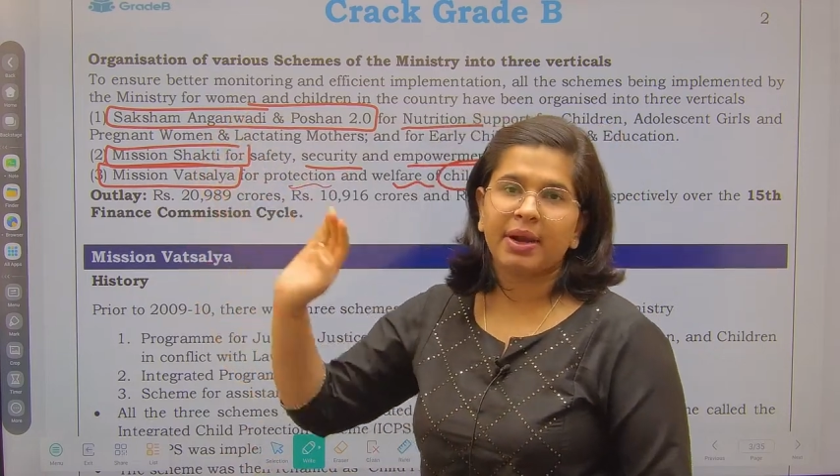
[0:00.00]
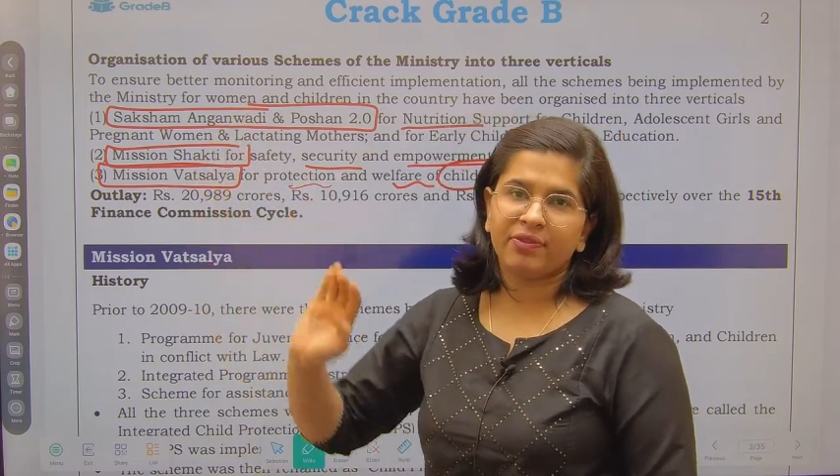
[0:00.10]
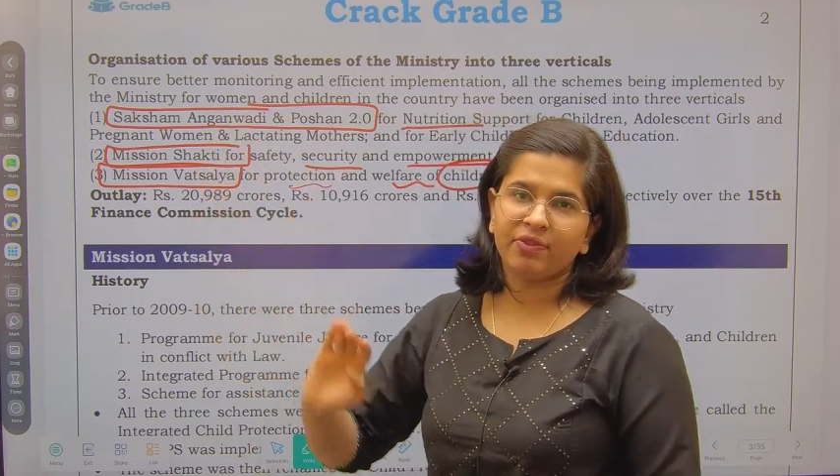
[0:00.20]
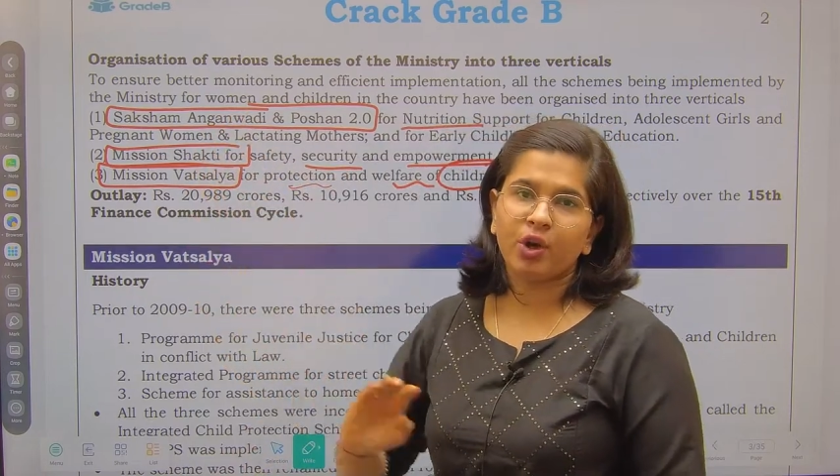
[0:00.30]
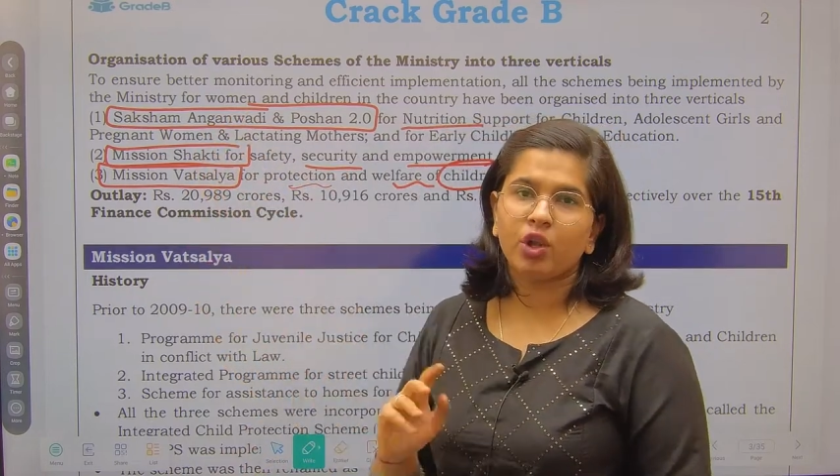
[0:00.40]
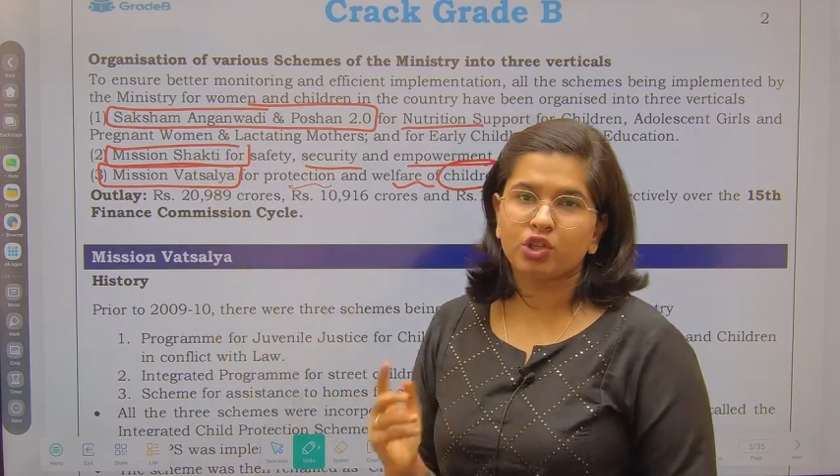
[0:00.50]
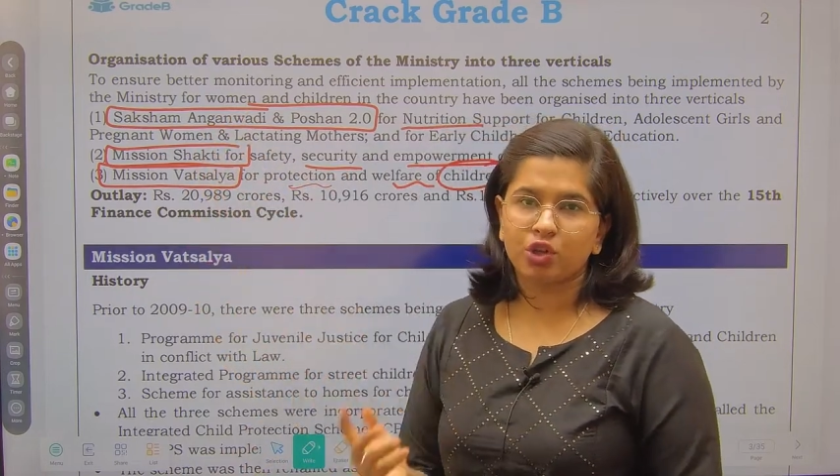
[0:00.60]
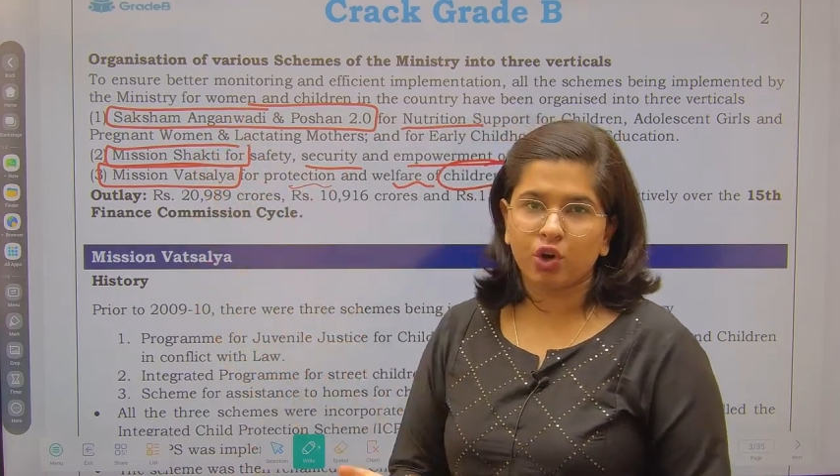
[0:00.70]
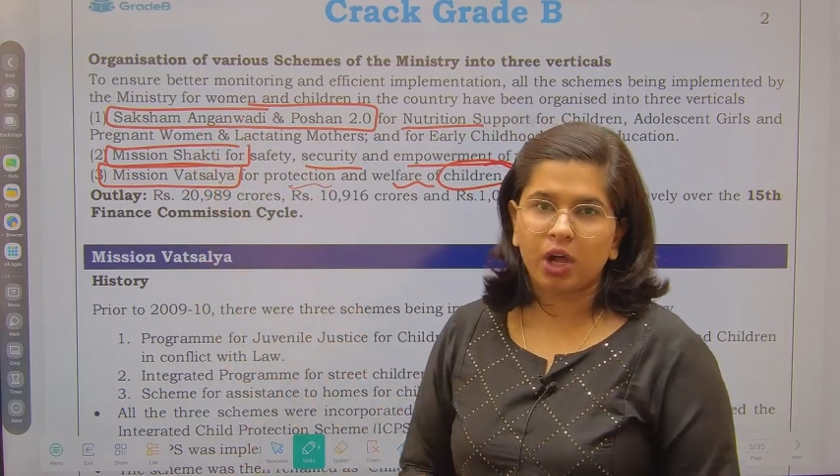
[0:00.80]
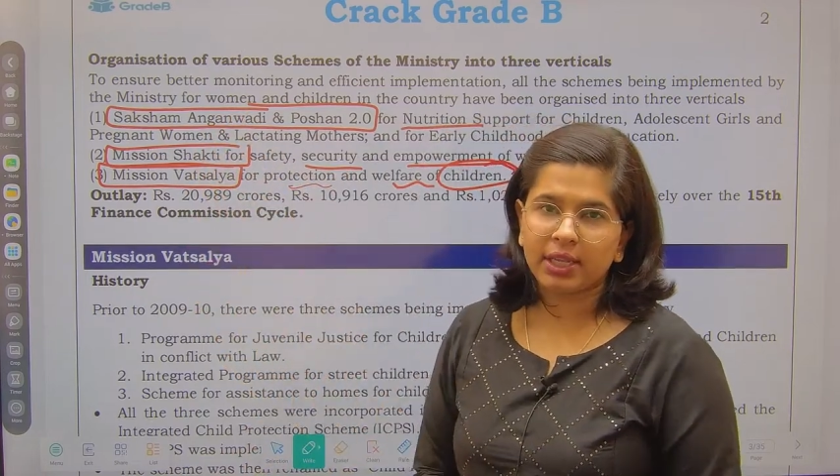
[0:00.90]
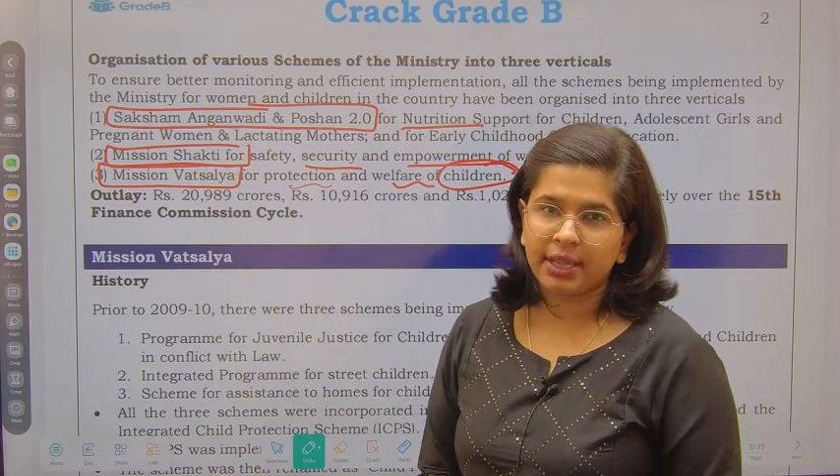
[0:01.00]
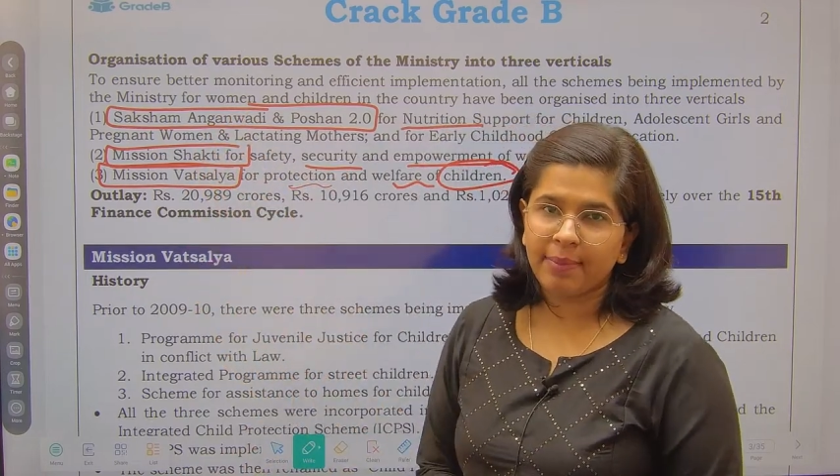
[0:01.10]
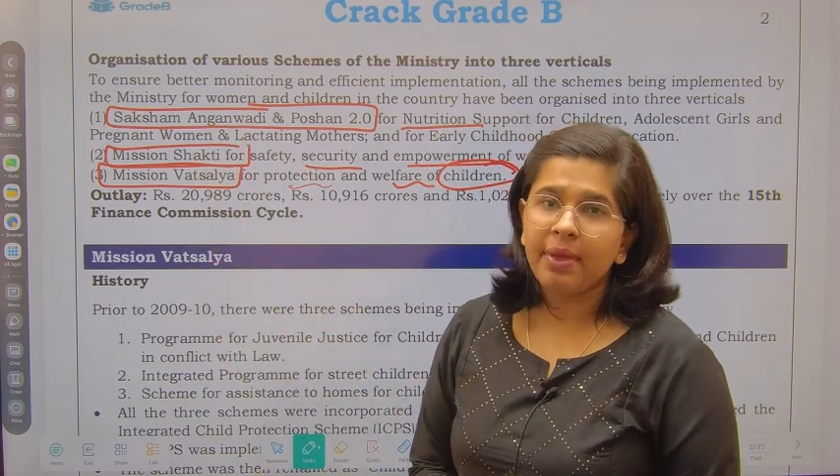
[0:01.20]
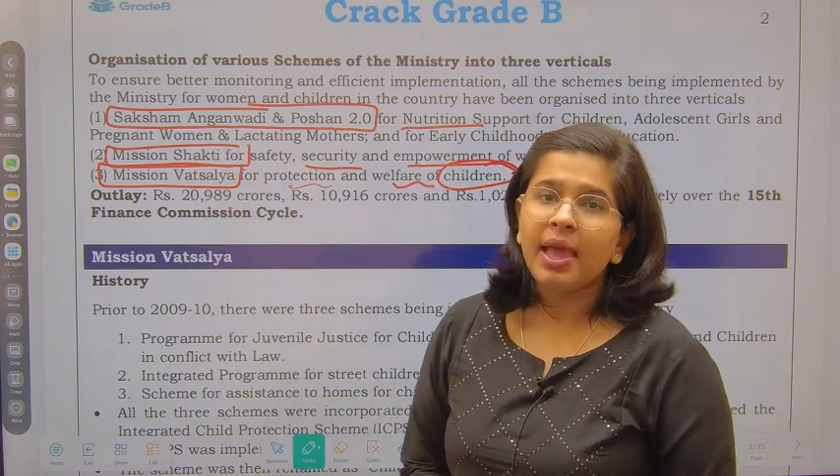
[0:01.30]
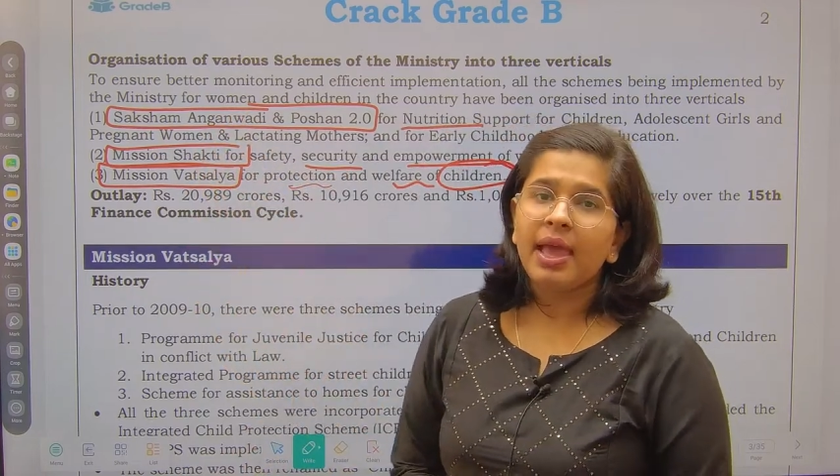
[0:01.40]
but we also call
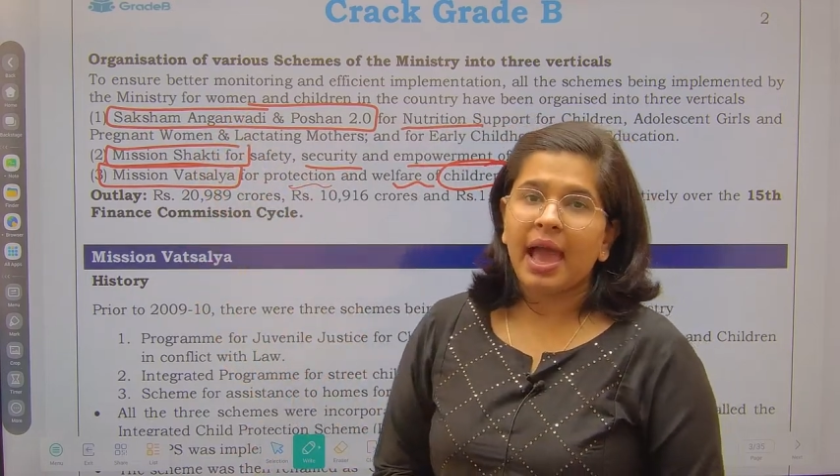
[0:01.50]
them